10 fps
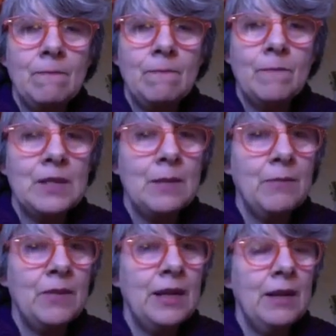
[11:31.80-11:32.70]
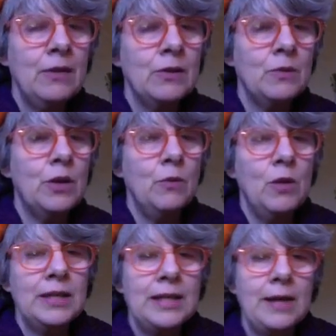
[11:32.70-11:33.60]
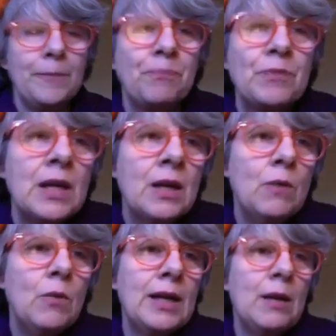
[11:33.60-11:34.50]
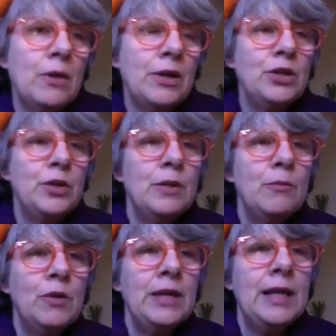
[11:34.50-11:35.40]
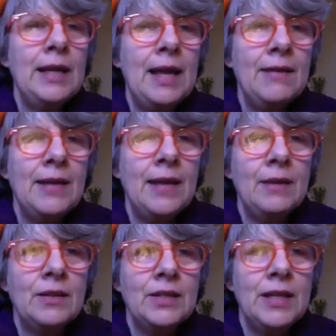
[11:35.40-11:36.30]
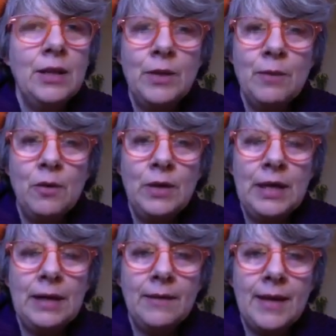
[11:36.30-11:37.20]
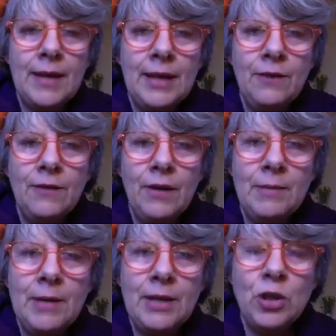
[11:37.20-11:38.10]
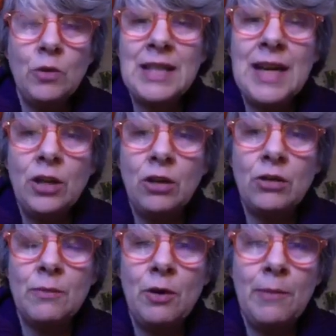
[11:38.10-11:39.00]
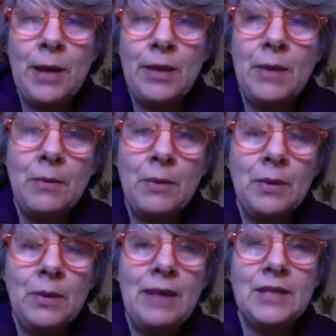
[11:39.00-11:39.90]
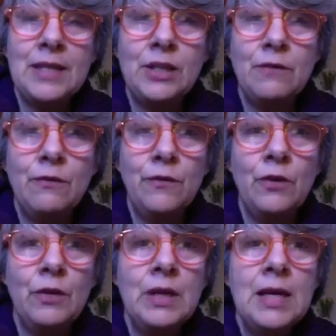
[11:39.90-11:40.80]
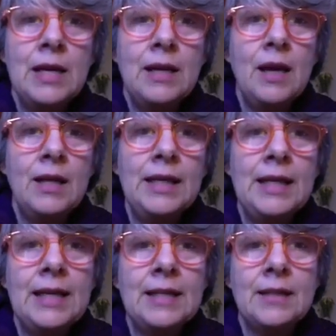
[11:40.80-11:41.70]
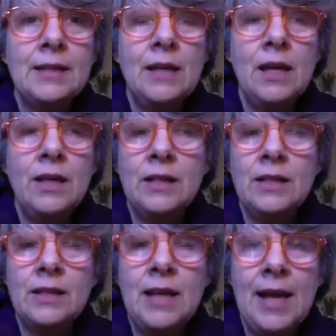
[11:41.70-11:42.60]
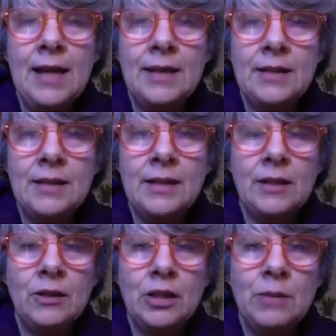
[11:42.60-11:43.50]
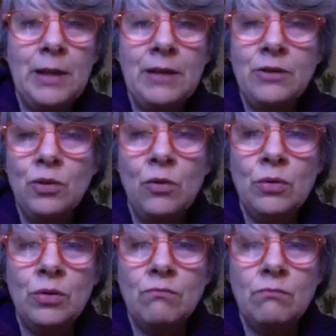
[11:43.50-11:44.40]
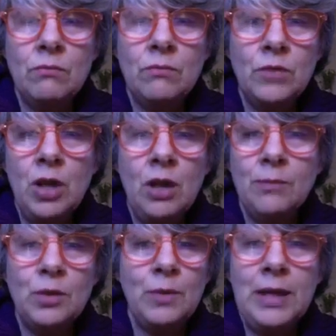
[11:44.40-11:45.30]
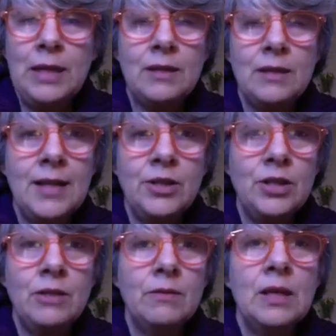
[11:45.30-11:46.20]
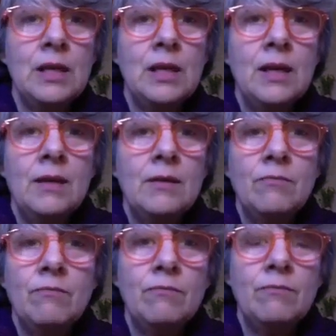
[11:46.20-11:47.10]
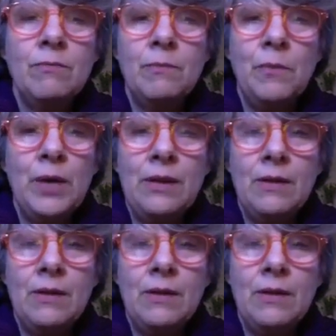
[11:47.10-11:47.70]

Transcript: something else. We're going to work out what we're going to do in the morning, and then I'll see you in the morning. Thank you very much. Oh, 10 o'clock tomorrow, by the way, we'll have a session for early years learners, and it'll just be a short, sharp, sweet session with